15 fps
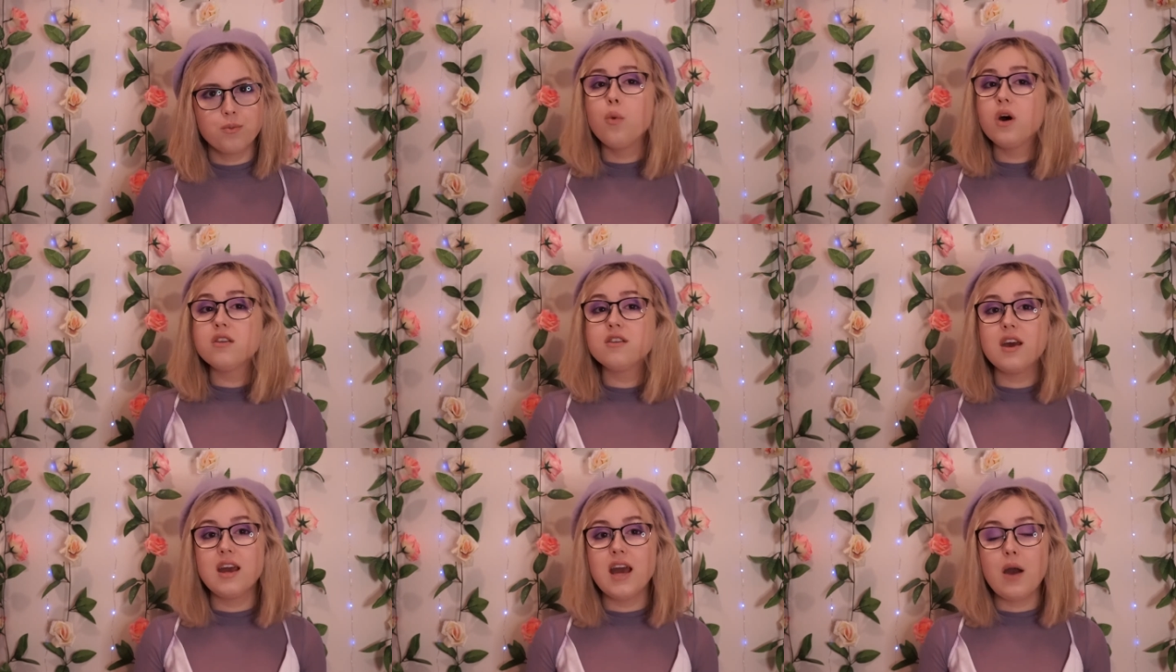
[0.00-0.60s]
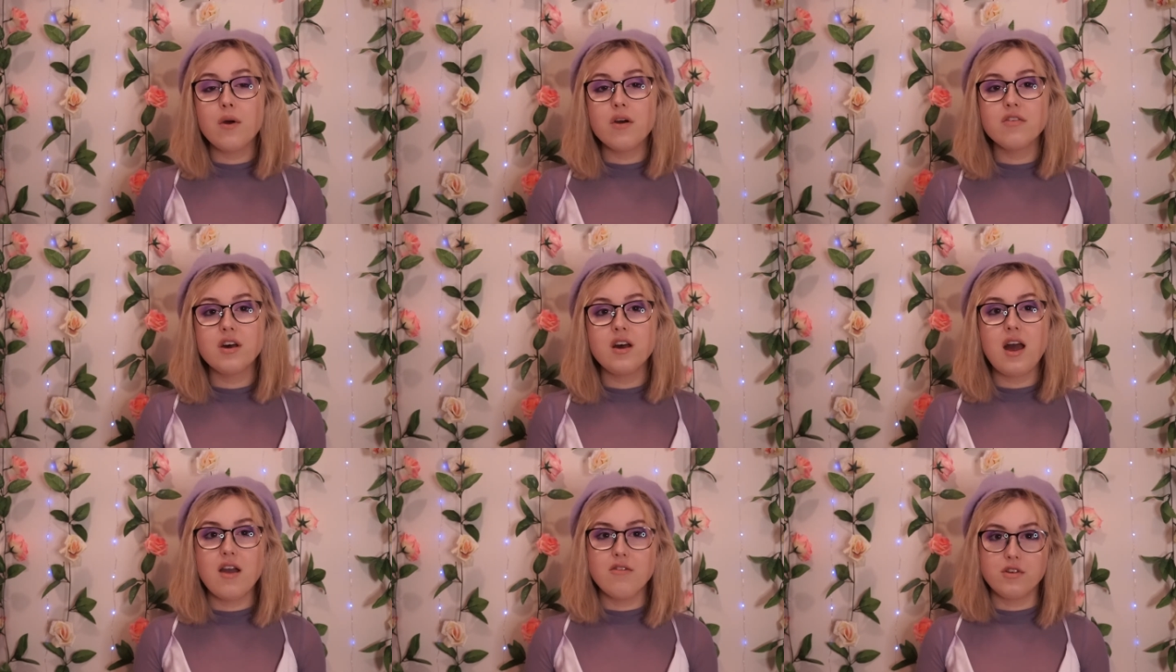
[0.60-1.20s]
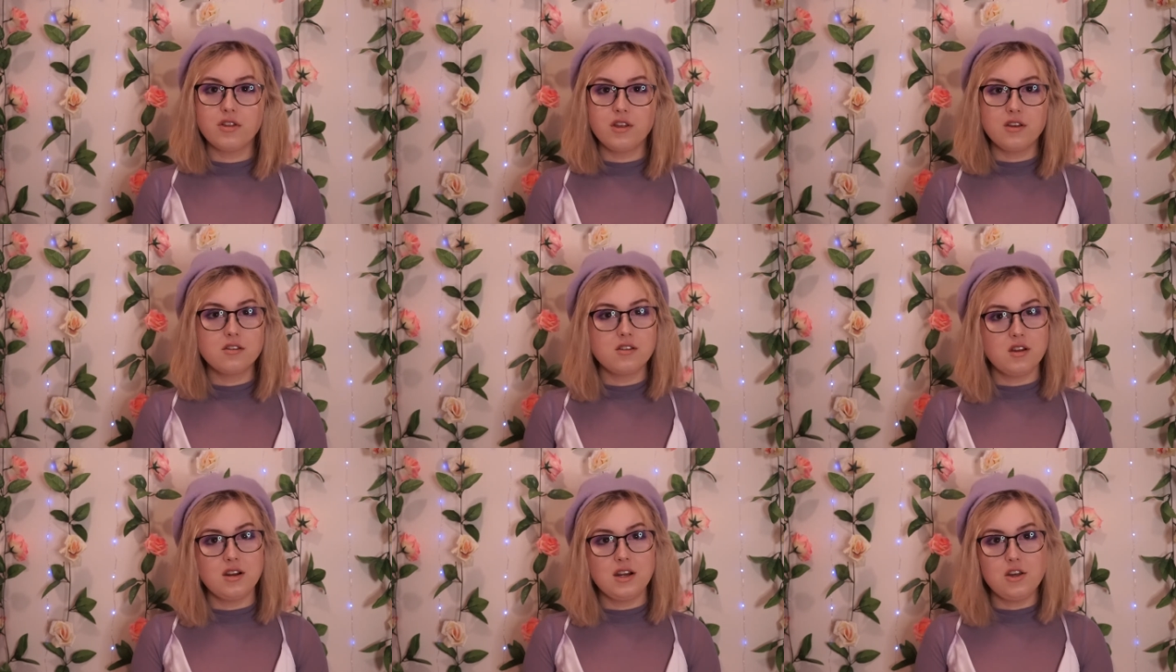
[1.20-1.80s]
One day, however, everything
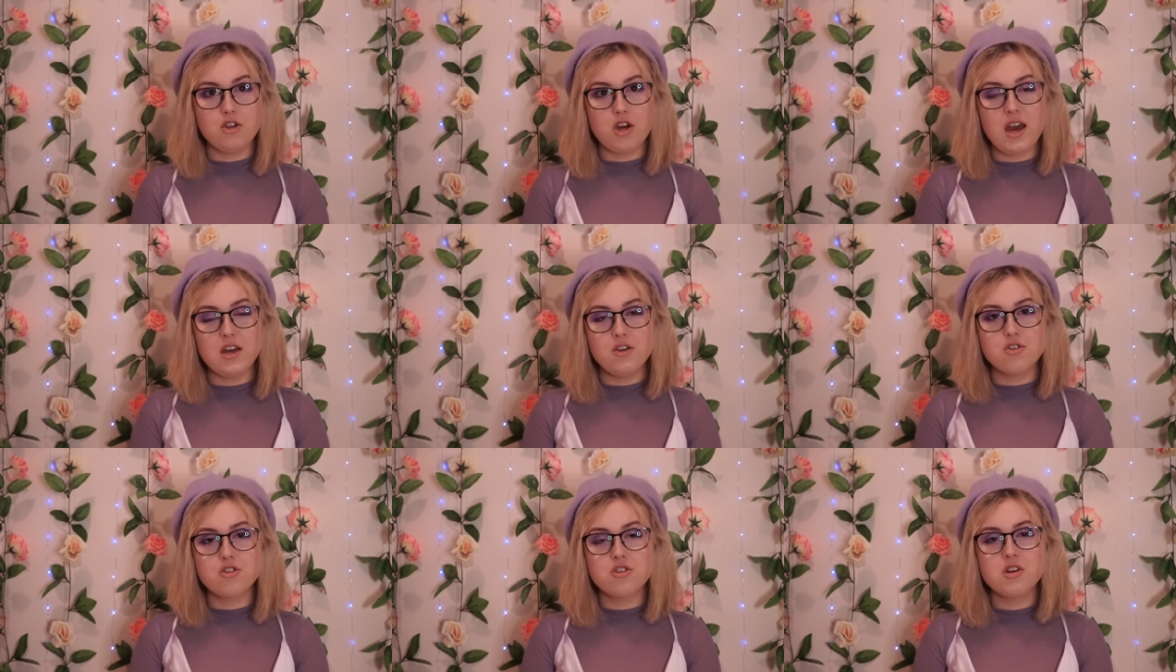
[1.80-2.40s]
suddenly changed.